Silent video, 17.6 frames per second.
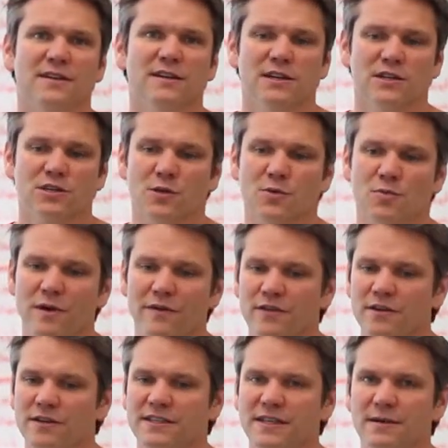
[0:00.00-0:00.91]
So the
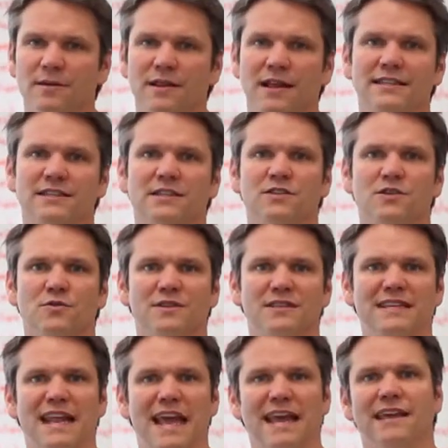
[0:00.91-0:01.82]
river symbolizes
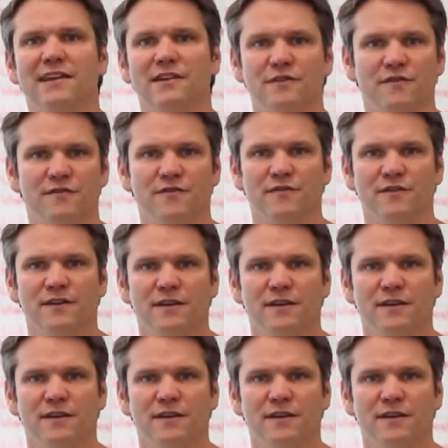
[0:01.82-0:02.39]
those negative